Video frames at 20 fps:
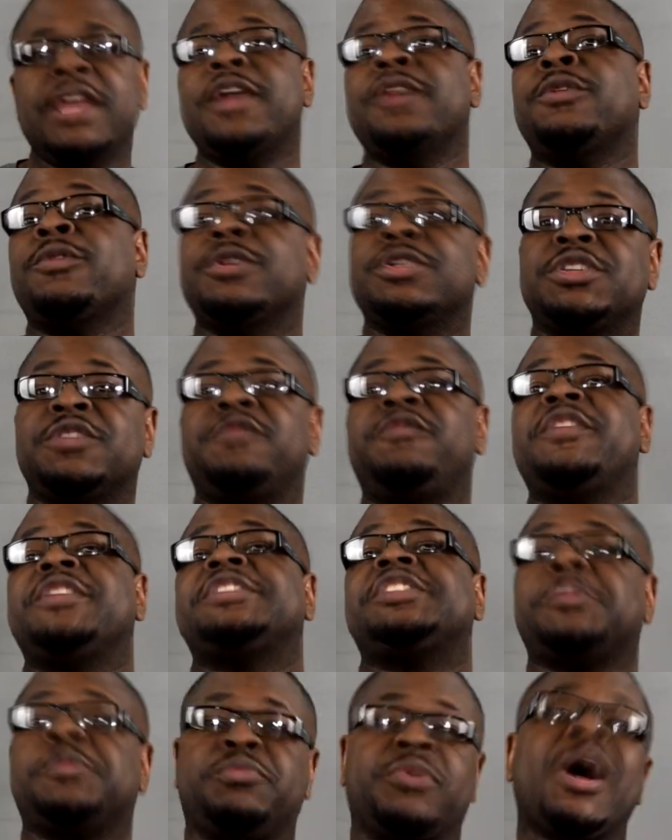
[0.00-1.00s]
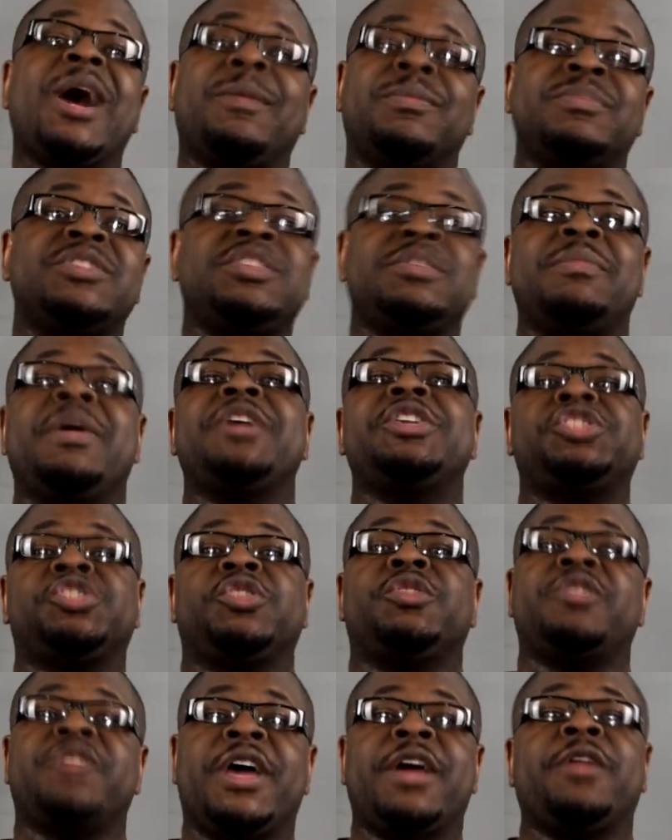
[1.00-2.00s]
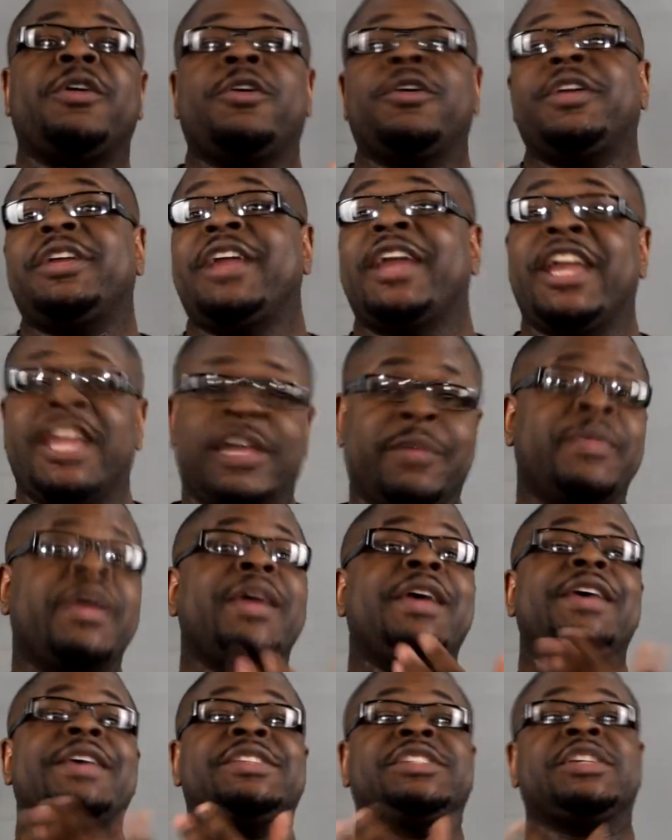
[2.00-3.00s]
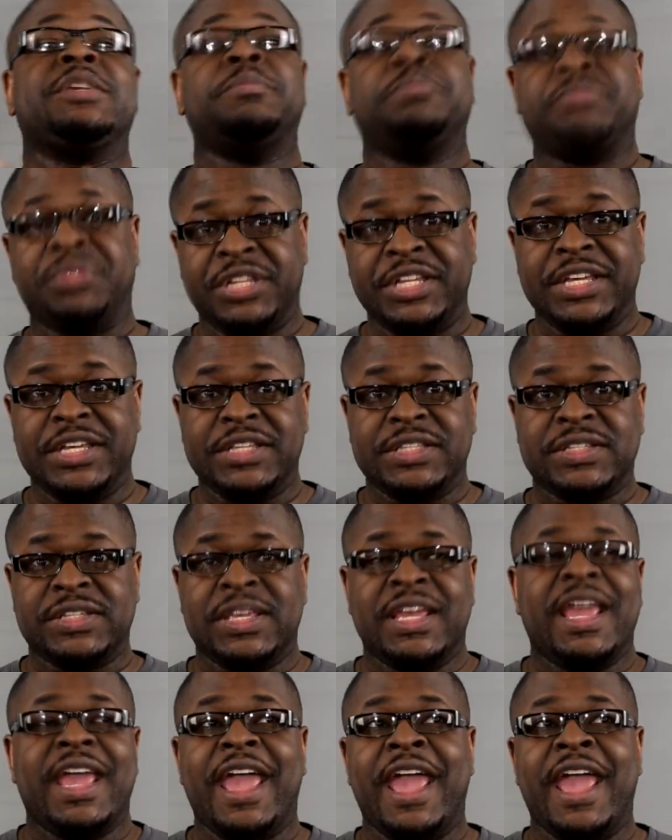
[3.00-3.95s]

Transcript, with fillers: in order to fix the problem to make sure that her game is complete,